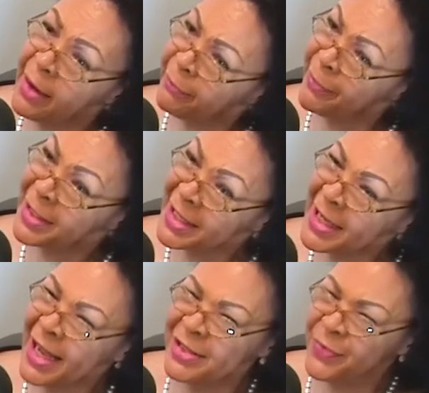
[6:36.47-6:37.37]
T- really,
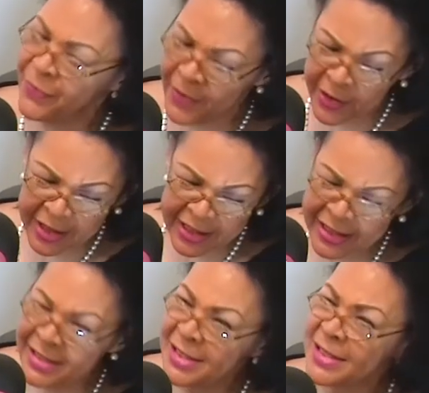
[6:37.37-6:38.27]
it's very
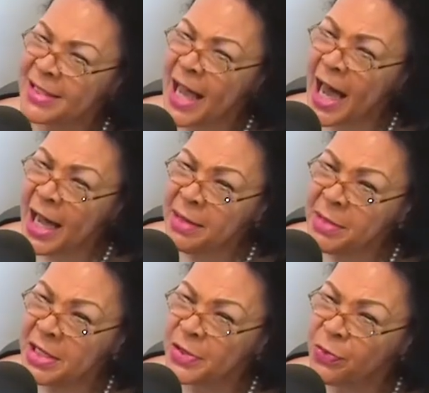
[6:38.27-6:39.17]
because the time yes.